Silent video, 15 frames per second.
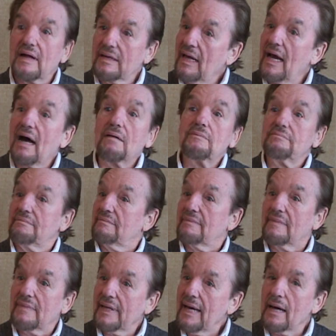Yeah.
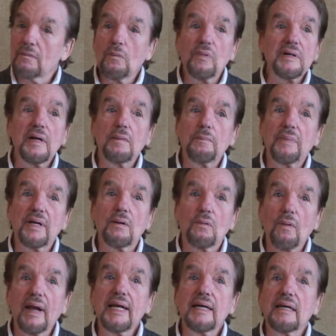Yeah, and wouldn't it be
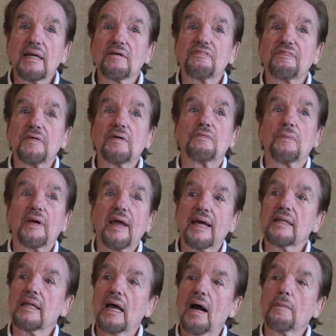great if we
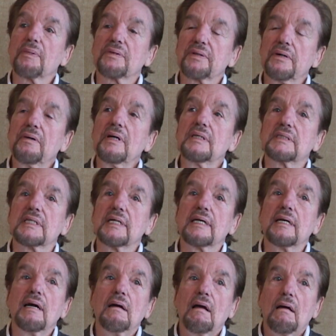had the
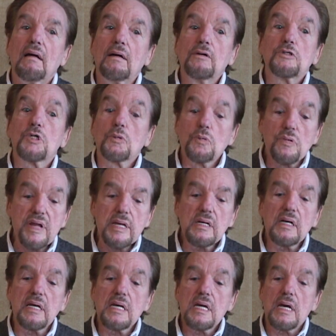opportunity to
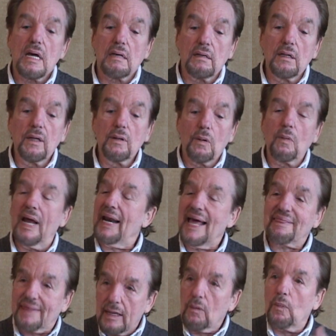really, you know, and I
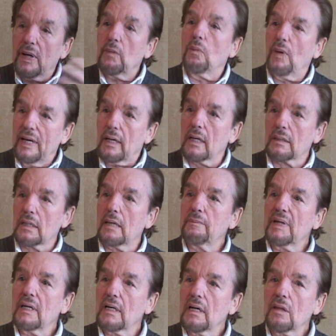think we will. I
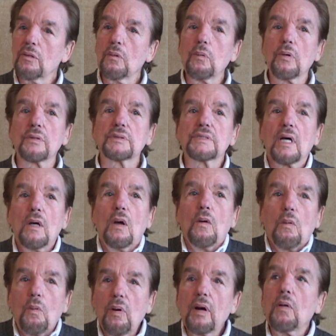mean, in other words,
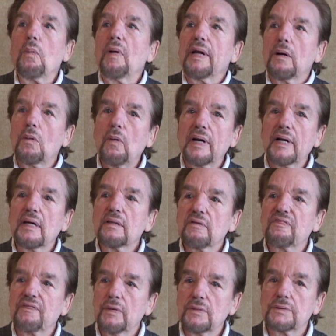where are we going in the
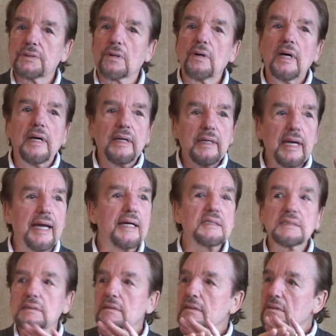future?
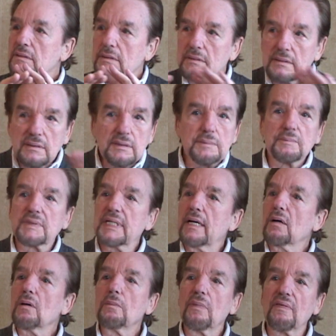Yes, there's some
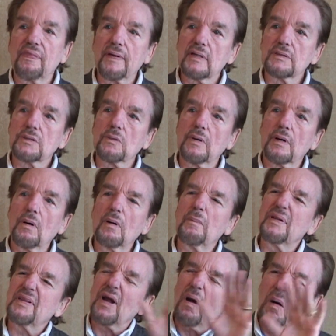terrible things going on,
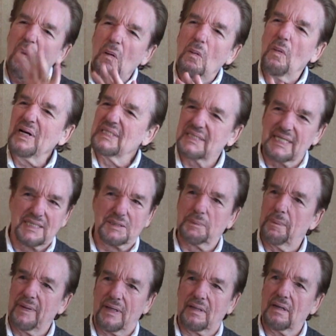but there always has
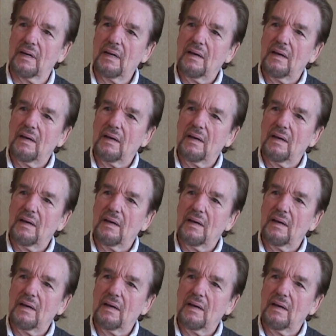been.